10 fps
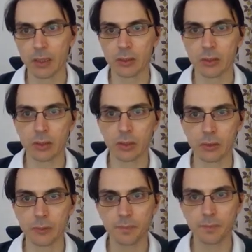
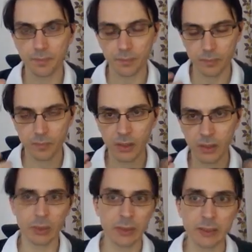So
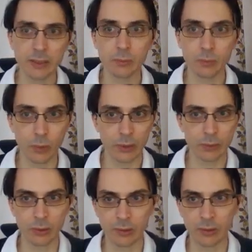well, that's what
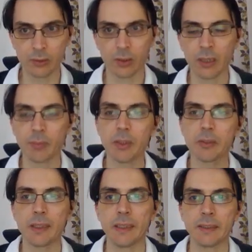we talk about,
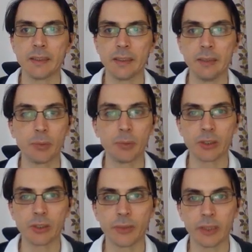like the
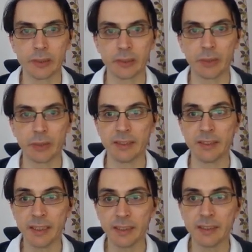importance of characterizing
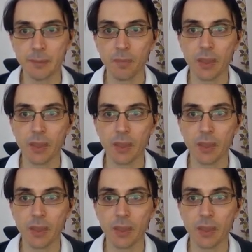data.